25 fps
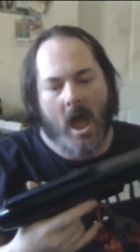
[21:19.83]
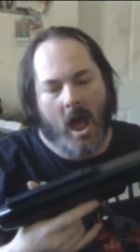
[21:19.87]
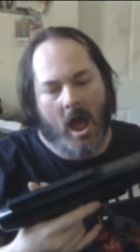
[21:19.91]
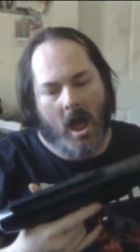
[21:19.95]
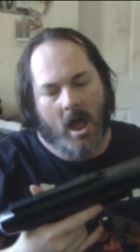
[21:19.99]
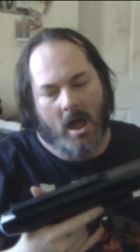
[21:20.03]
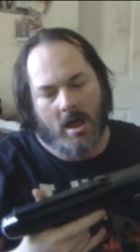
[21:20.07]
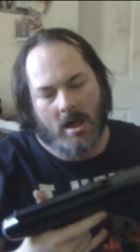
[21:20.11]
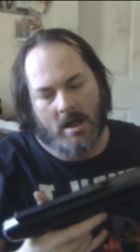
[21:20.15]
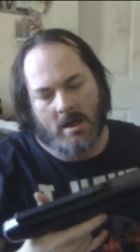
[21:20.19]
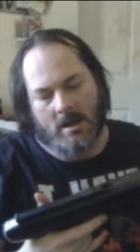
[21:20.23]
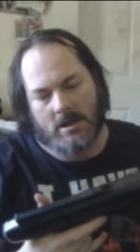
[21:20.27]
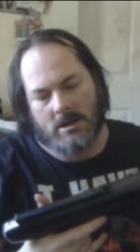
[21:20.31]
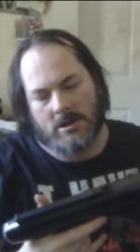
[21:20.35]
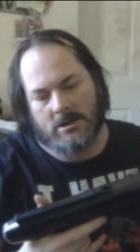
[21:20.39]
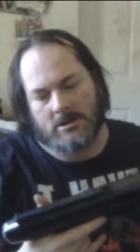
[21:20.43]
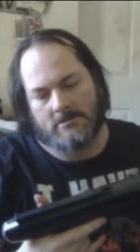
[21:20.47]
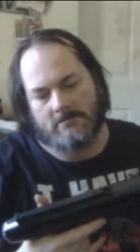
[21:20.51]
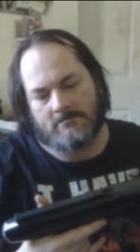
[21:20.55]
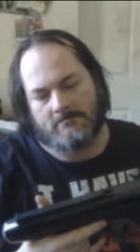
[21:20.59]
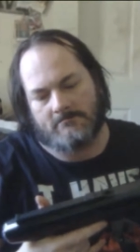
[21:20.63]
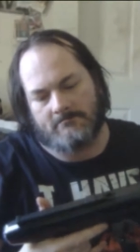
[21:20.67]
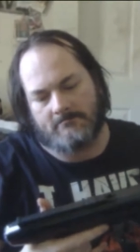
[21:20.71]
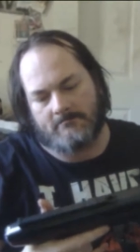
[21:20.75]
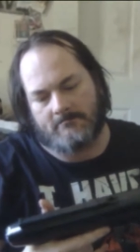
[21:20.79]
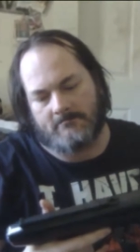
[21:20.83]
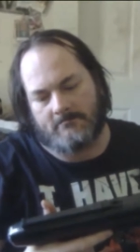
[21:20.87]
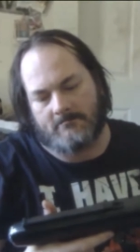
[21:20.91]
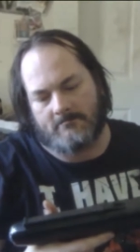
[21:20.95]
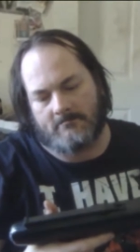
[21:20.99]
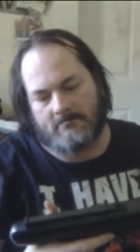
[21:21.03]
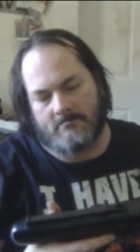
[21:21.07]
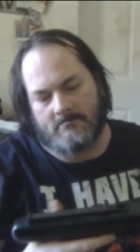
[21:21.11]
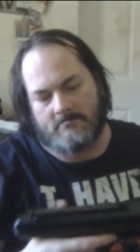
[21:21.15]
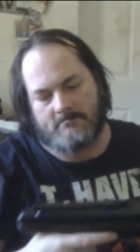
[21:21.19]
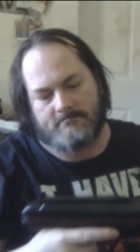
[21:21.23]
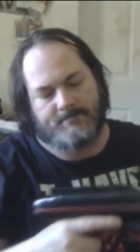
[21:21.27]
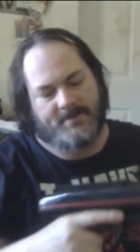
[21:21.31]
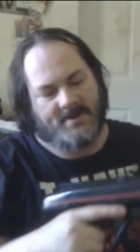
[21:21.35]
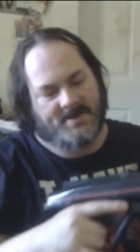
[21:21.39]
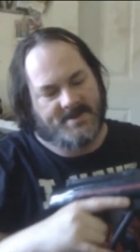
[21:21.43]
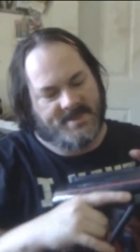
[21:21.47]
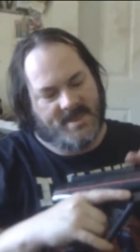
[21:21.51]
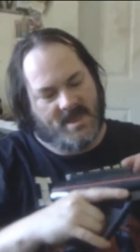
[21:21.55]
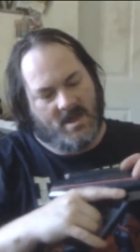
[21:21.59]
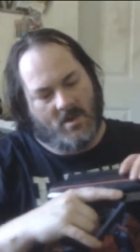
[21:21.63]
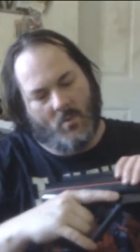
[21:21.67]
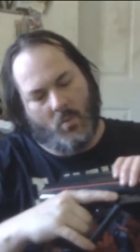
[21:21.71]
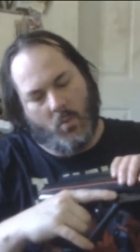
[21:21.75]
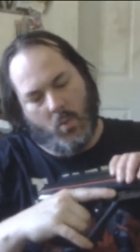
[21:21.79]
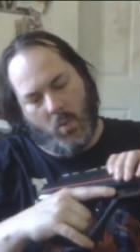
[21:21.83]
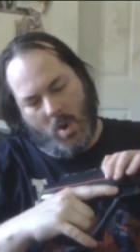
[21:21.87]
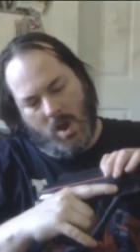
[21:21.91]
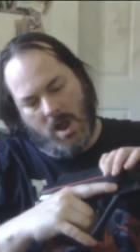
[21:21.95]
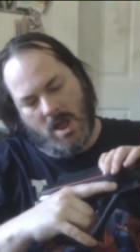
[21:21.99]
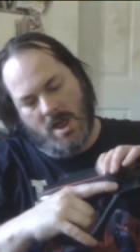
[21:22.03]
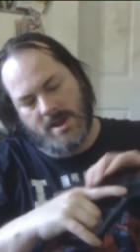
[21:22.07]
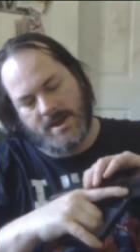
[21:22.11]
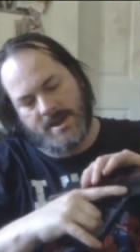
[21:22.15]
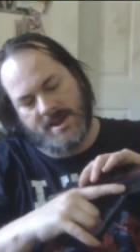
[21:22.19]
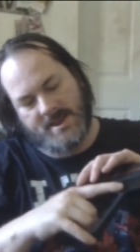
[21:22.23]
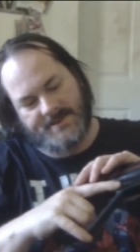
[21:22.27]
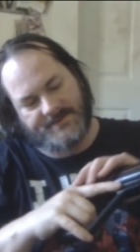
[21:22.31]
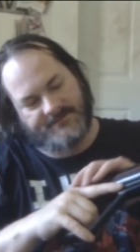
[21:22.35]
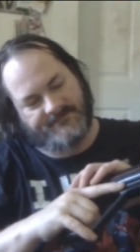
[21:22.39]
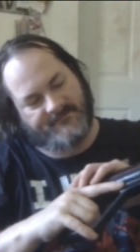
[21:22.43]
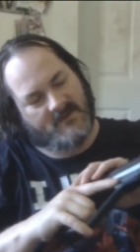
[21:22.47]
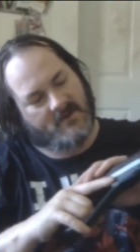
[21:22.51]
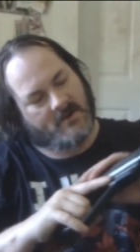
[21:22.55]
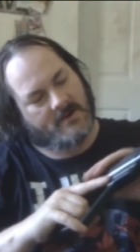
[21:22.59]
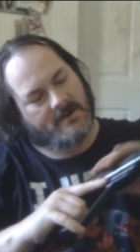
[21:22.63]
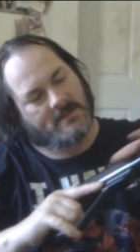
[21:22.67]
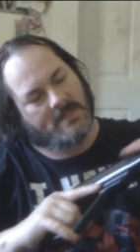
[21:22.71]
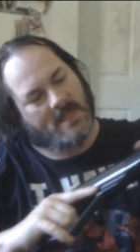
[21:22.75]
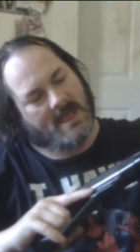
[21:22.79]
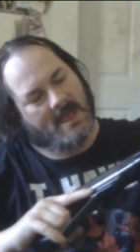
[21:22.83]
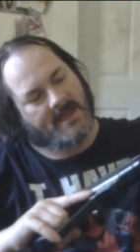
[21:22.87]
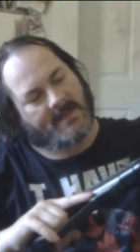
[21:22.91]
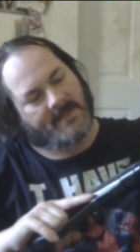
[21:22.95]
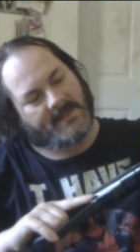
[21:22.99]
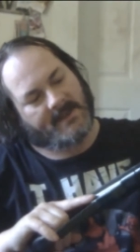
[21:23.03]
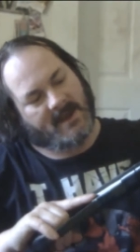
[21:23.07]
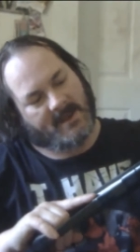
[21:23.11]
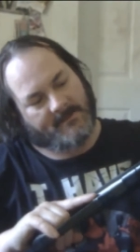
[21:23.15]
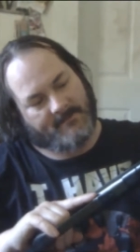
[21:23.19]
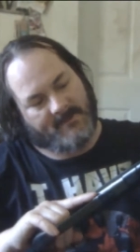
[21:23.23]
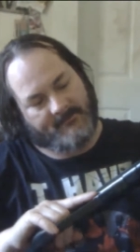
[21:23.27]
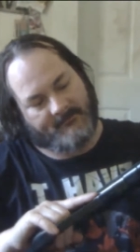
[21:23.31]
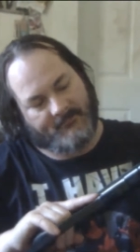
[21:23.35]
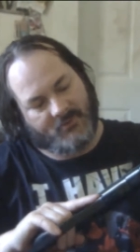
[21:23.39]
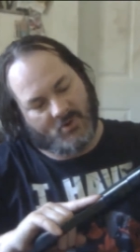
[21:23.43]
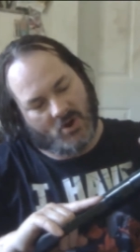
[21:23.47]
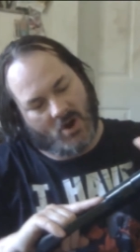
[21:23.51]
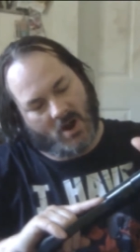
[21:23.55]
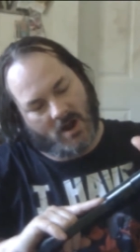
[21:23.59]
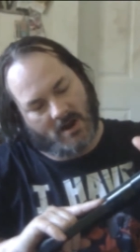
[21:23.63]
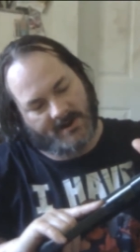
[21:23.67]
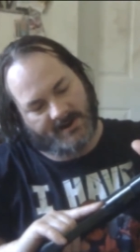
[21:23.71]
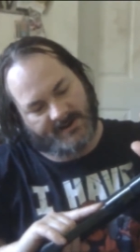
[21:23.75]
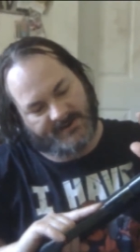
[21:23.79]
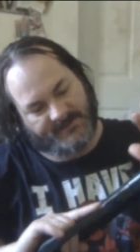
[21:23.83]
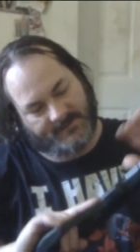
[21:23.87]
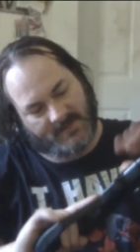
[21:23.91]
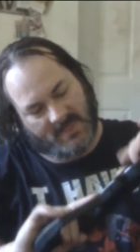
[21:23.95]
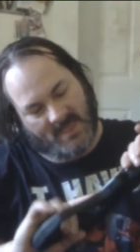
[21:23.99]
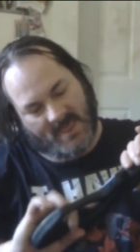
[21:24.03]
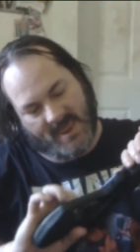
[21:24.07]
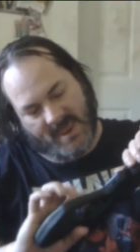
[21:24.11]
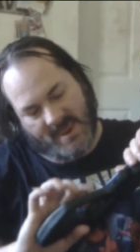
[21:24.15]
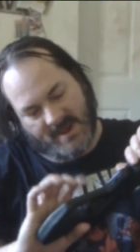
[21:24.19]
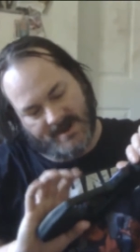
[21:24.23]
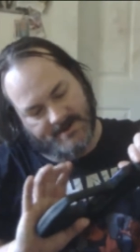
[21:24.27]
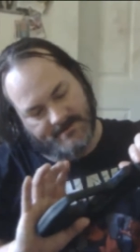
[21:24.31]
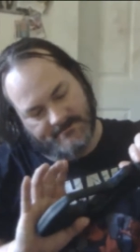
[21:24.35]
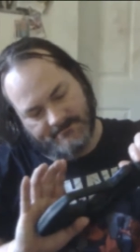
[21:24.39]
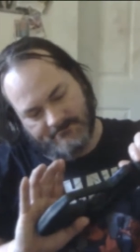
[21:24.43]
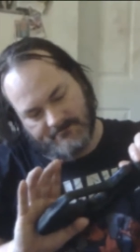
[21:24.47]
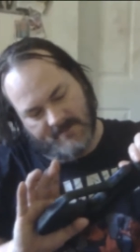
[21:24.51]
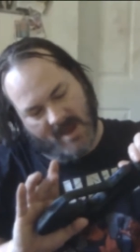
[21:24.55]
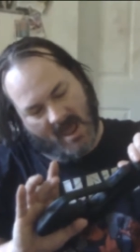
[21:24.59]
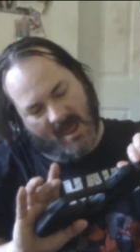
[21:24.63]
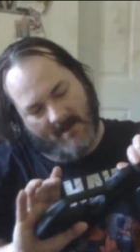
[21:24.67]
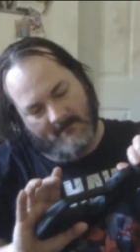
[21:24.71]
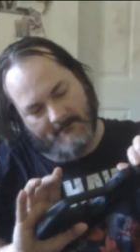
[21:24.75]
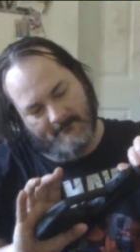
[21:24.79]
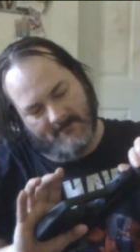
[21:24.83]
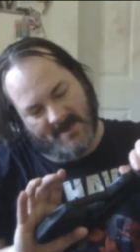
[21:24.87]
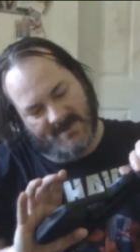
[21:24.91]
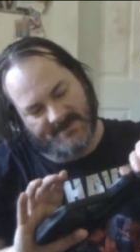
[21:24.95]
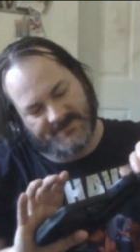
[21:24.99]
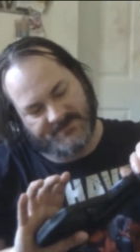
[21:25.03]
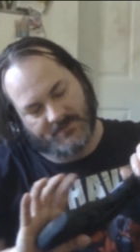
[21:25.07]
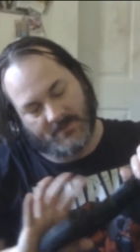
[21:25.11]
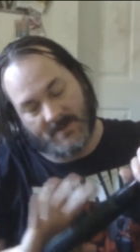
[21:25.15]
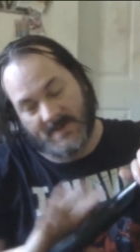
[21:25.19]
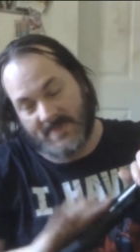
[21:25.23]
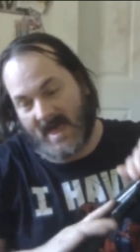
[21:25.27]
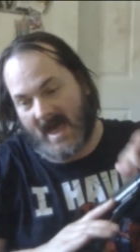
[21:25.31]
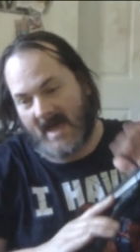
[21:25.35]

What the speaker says: Uh, but yeah, one is very likely to be put on display and not messed with.